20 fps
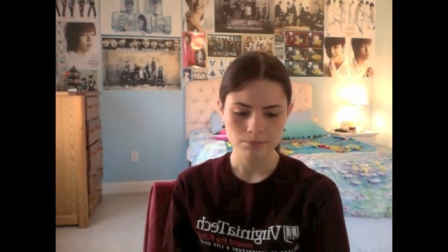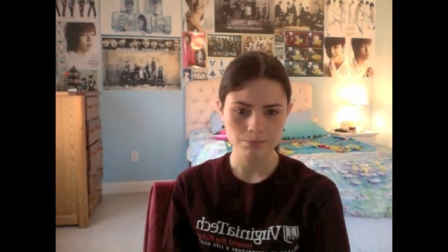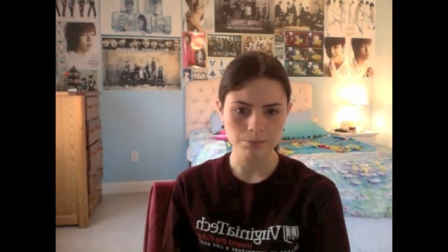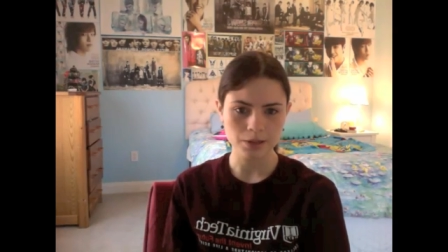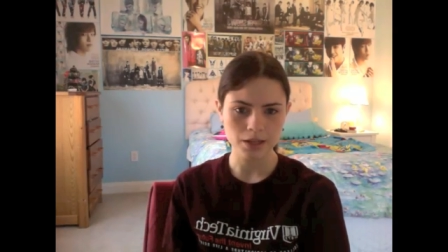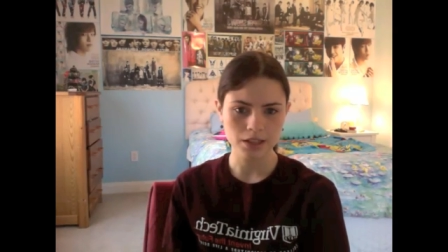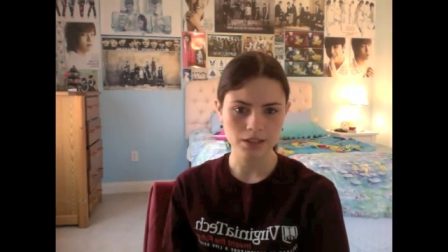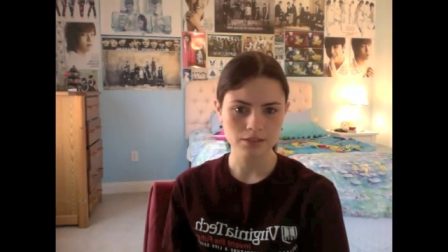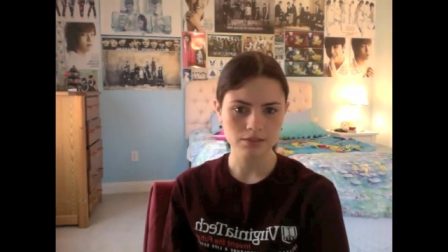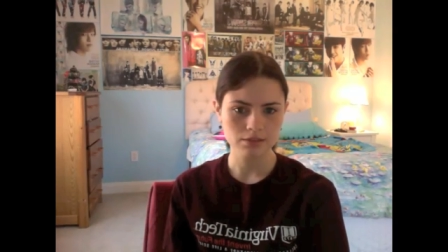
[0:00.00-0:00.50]

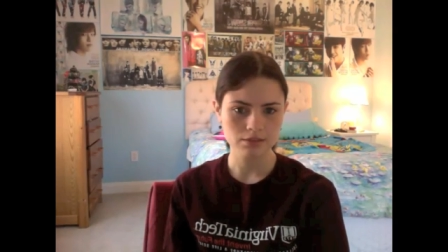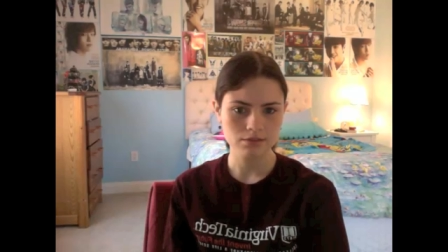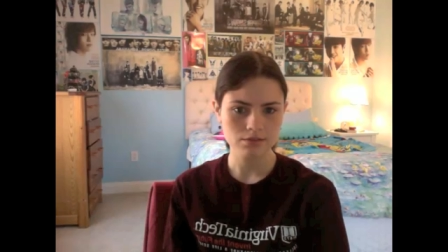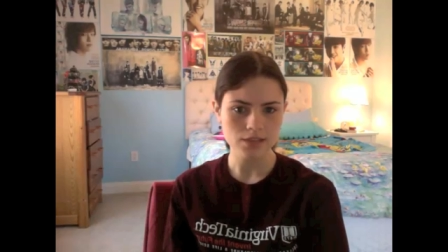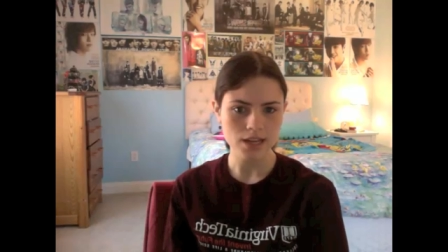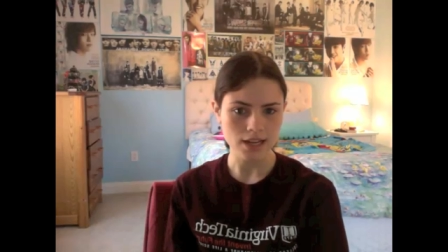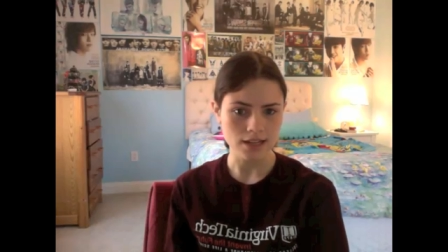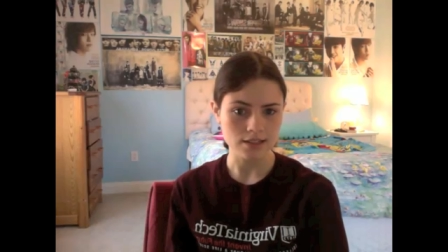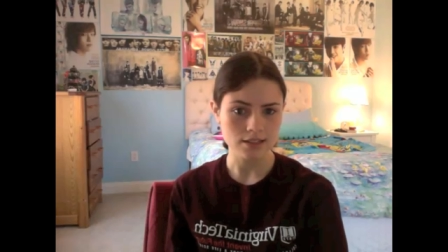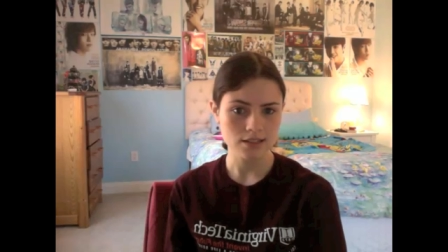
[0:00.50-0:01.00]
But
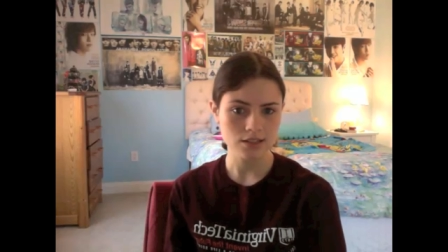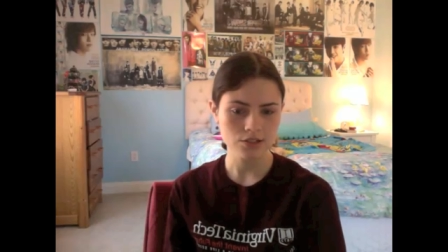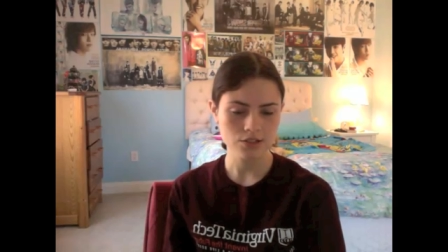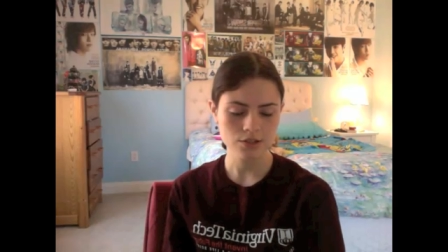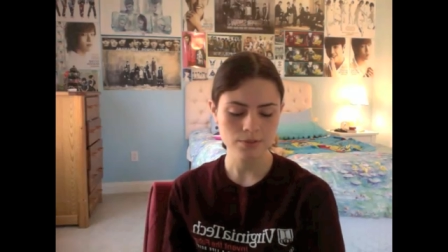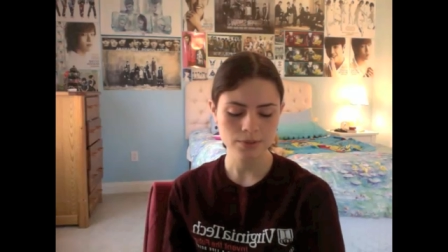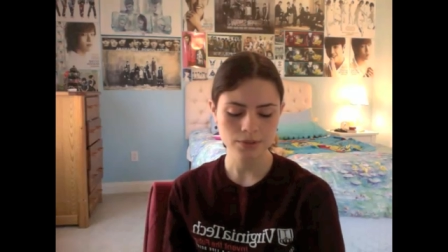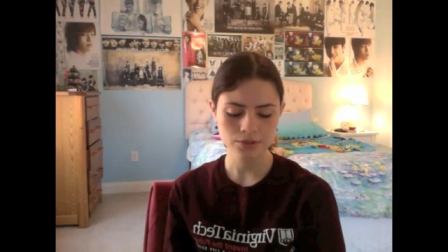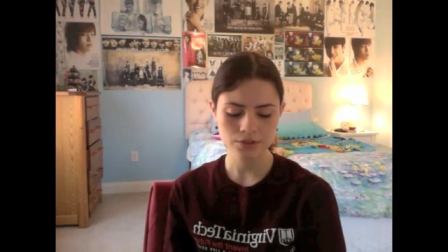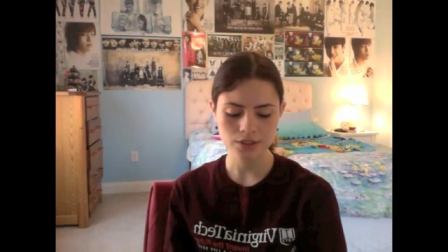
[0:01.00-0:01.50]
yes, those
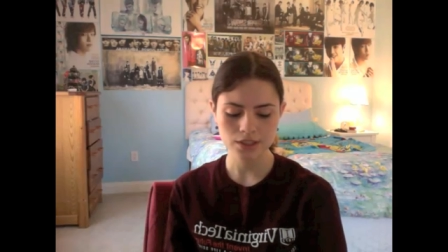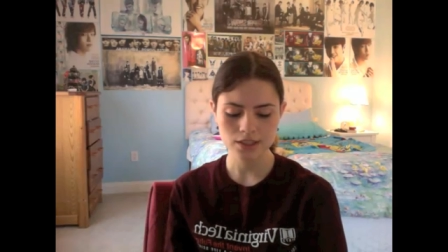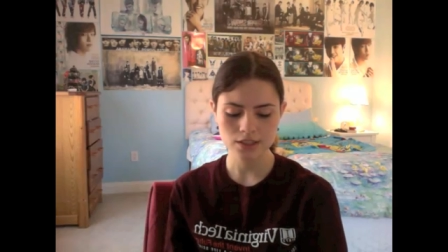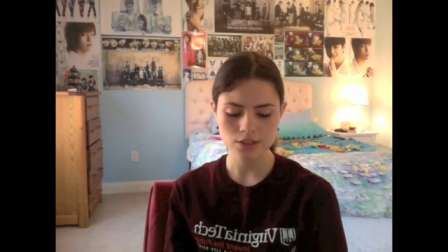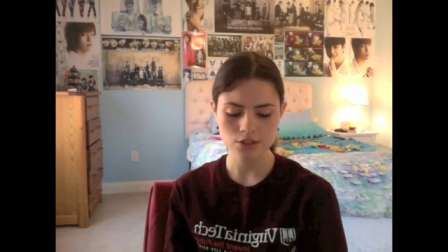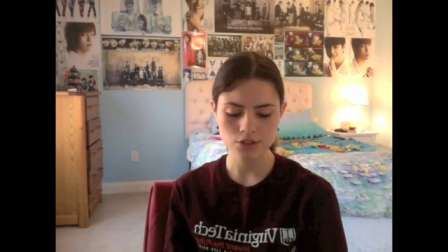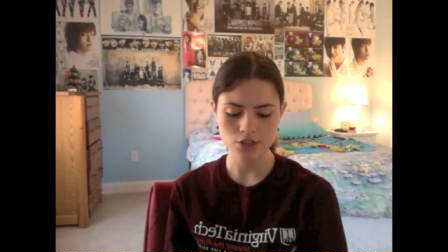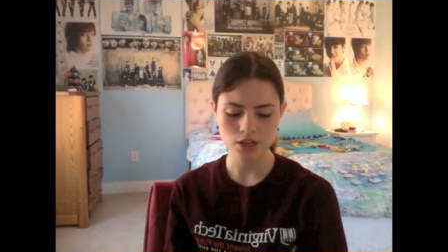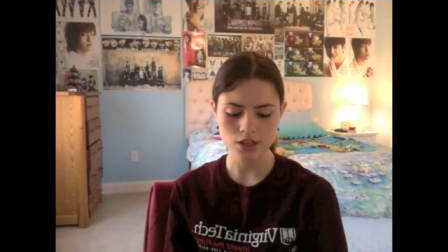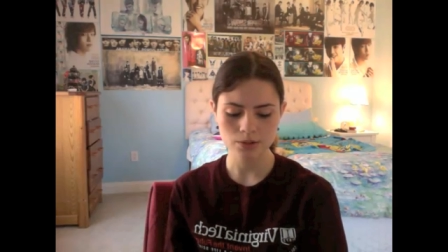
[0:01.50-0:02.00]
have been released
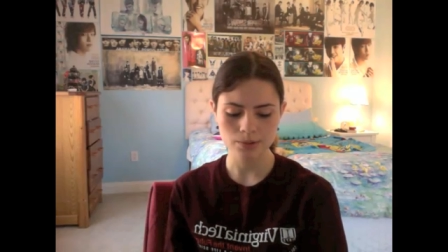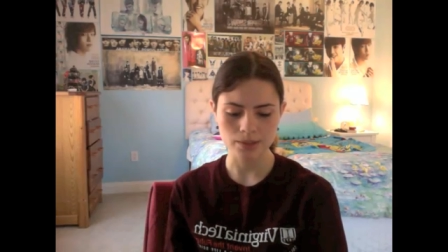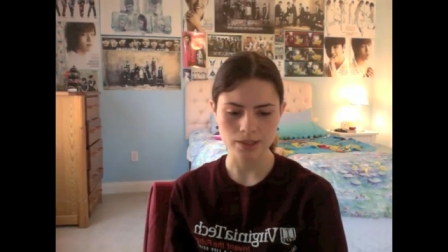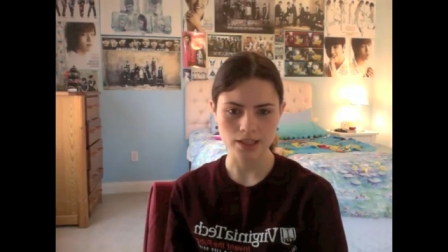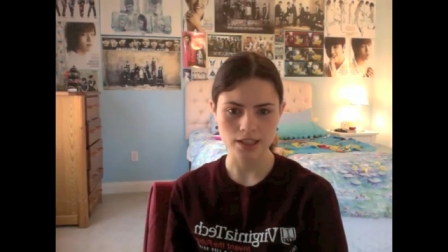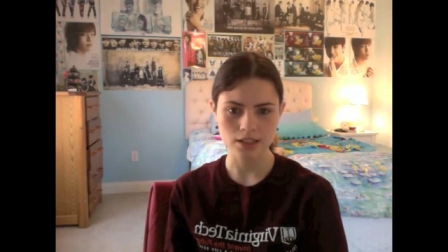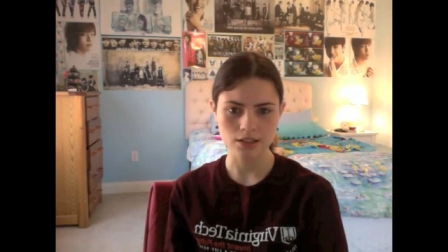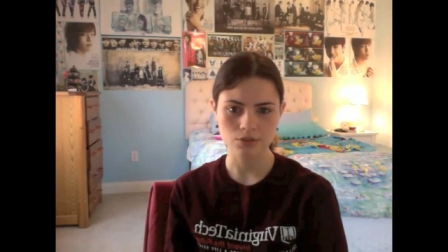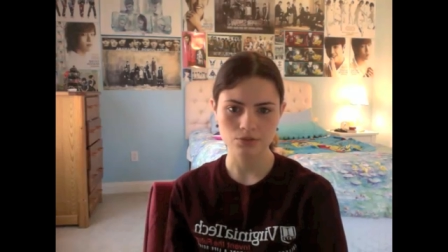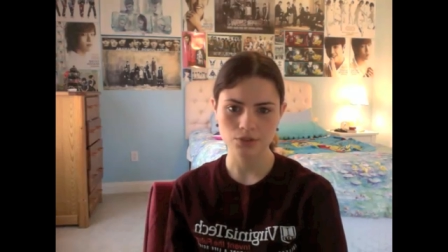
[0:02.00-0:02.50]
in January and
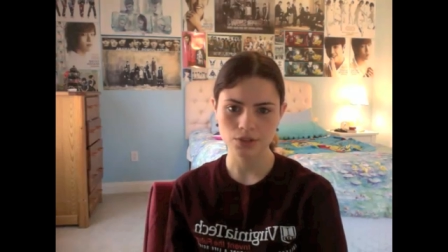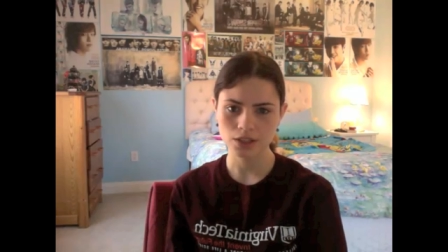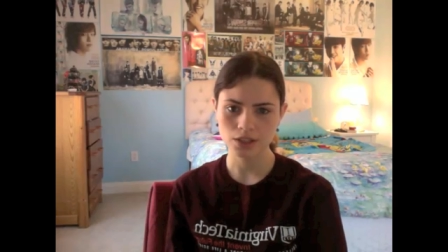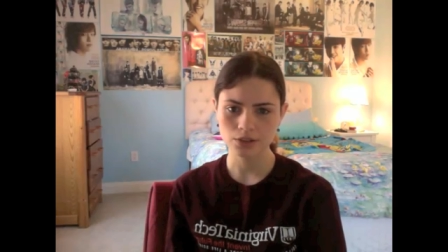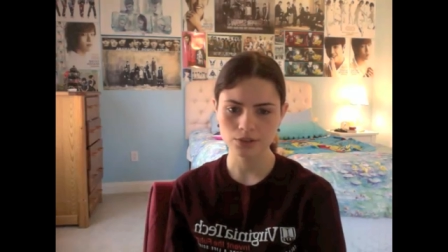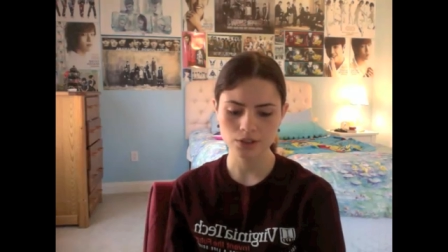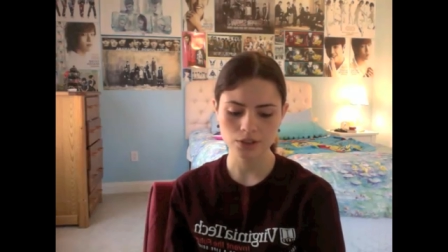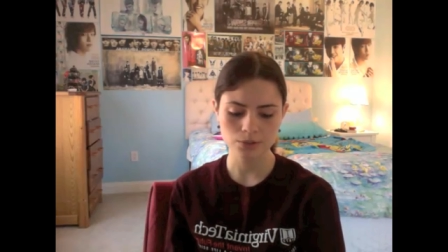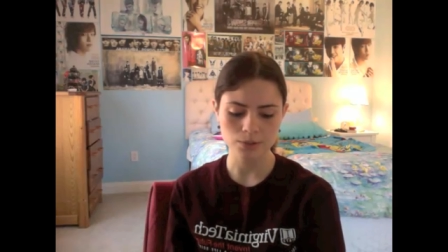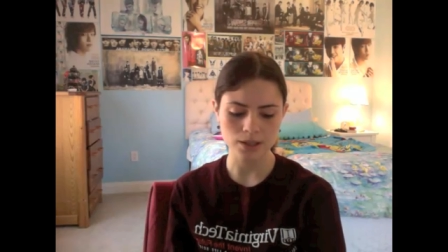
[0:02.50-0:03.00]
they did really,
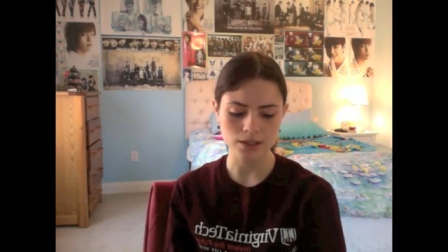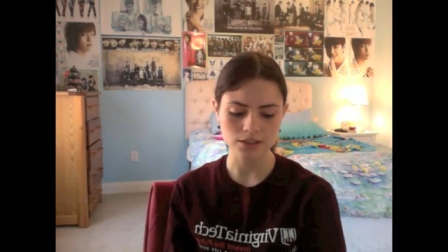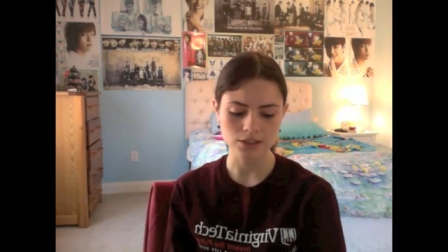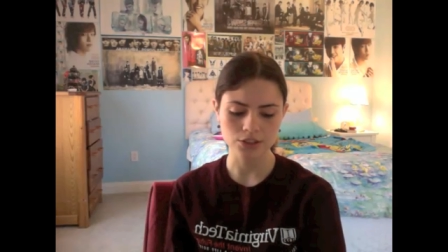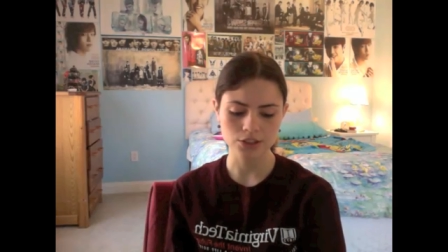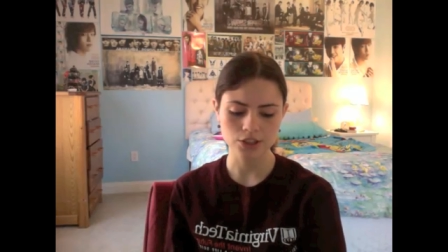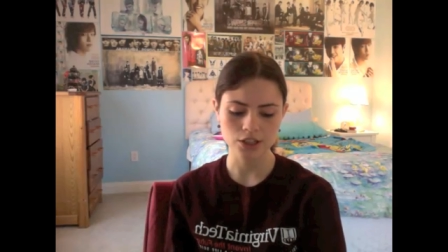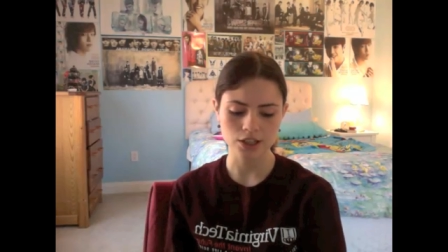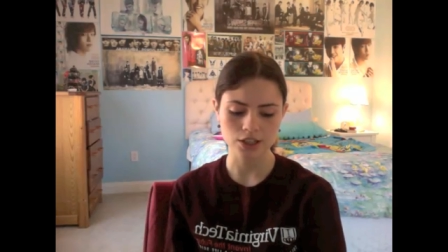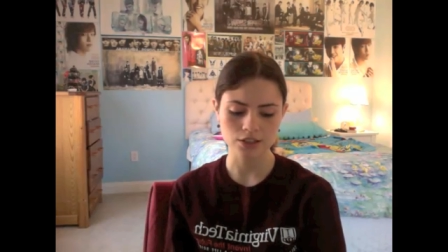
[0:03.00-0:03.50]
really well on the
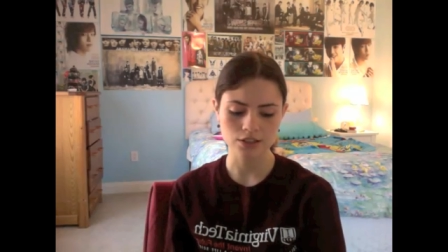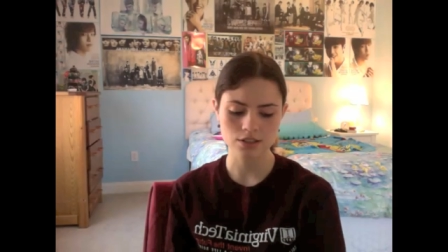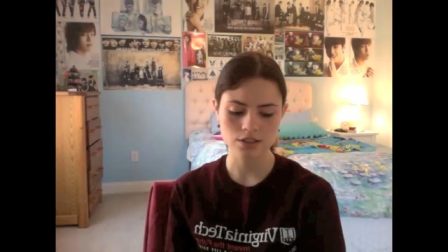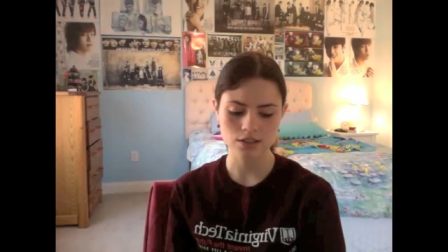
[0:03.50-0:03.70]
charts.